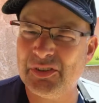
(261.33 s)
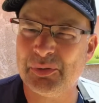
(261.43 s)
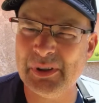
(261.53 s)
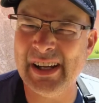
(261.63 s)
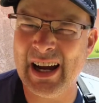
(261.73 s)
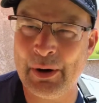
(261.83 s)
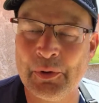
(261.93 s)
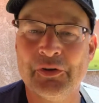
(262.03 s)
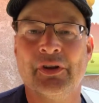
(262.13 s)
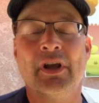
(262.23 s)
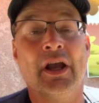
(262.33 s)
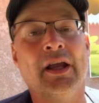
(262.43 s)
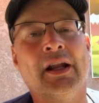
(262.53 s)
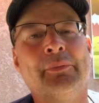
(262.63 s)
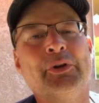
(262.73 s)
3 hours,
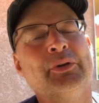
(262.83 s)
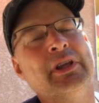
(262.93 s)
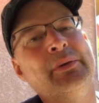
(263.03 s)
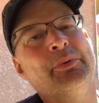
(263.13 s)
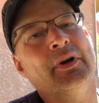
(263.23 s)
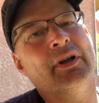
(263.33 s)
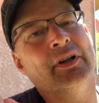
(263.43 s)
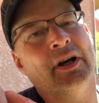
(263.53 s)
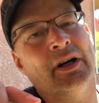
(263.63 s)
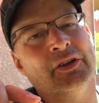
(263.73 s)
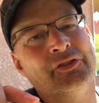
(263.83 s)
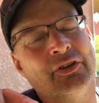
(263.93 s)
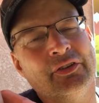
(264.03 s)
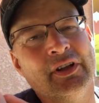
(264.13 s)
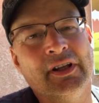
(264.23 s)
and I'm gonna keep
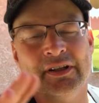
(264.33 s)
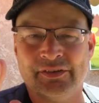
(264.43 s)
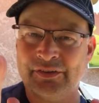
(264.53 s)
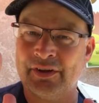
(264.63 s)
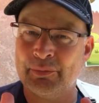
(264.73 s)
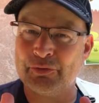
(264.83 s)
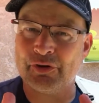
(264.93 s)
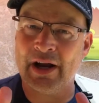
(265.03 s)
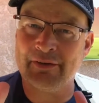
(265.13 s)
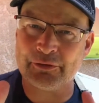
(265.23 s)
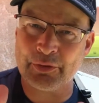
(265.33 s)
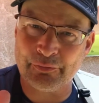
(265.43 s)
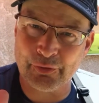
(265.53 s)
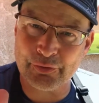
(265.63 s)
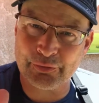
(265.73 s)
adjusting the temperature after the
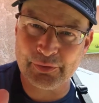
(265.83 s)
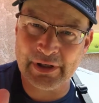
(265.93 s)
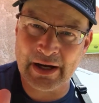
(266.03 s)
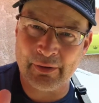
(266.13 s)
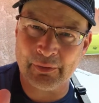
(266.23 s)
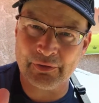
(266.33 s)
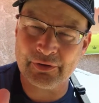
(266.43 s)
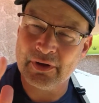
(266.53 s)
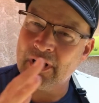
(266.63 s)
first 3 hours.